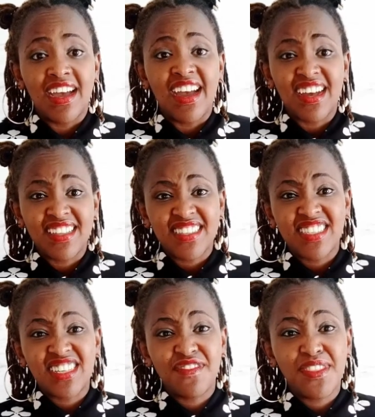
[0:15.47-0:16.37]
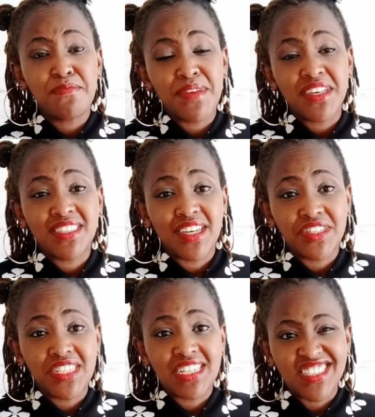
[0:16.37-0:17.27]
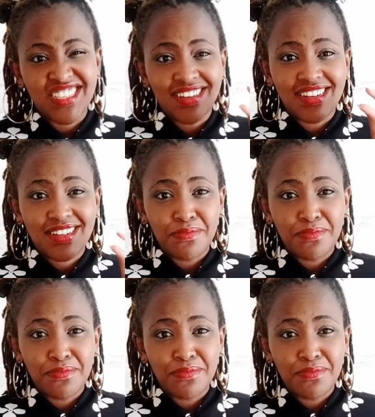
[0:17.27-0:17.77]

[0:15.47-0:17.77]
and the stuff that makes our jeans a little